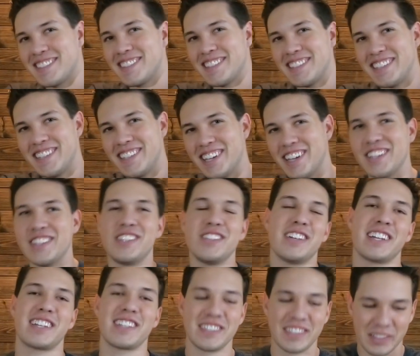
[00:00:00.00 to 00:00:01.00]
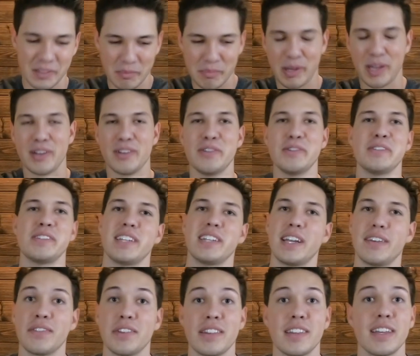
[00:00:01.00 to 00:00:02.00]
you know, you do like a little pose and
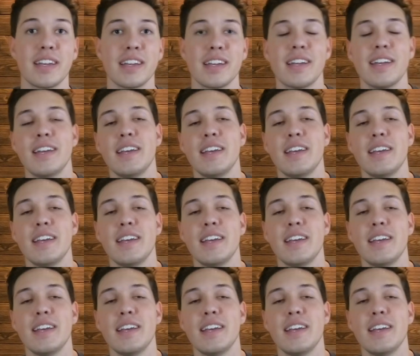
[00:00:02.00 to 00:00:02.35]
everything.